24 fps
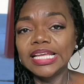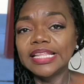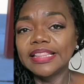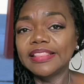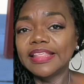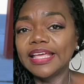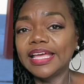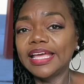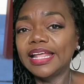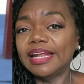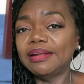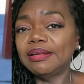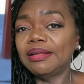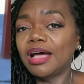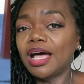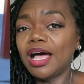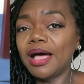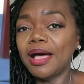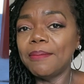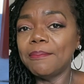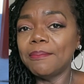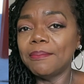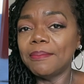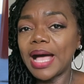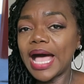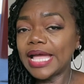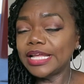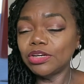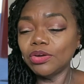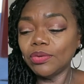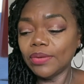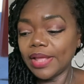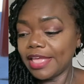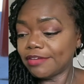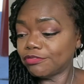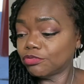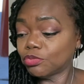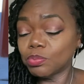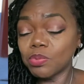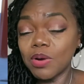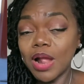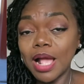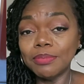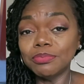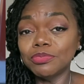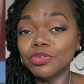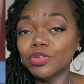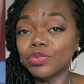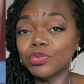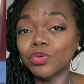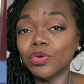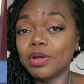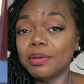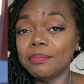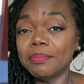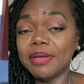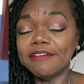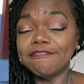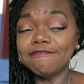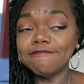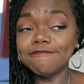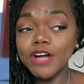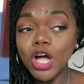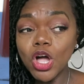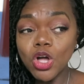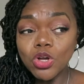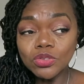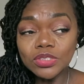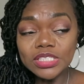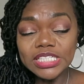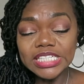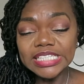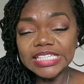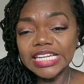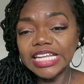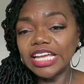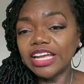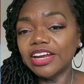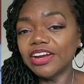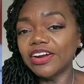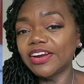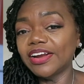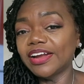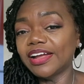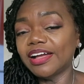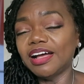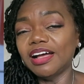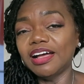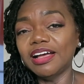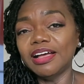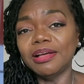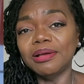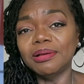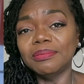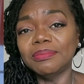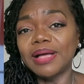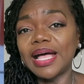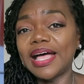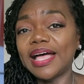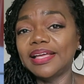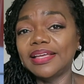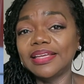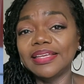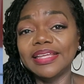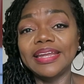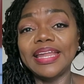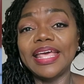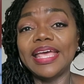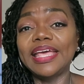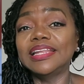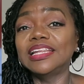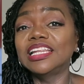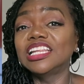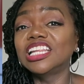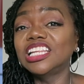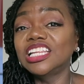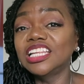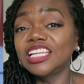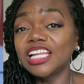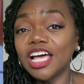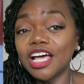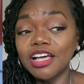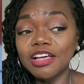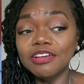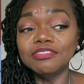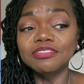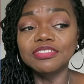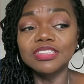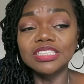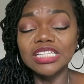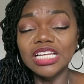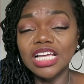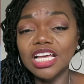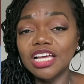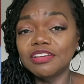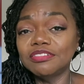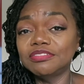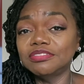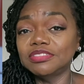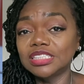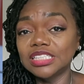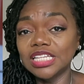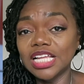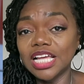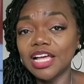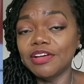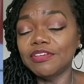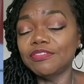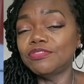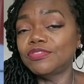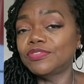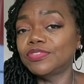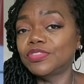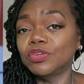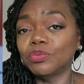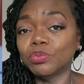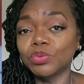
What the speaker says: that I don't have a problem with throwing my phone in there. And I love, love, love the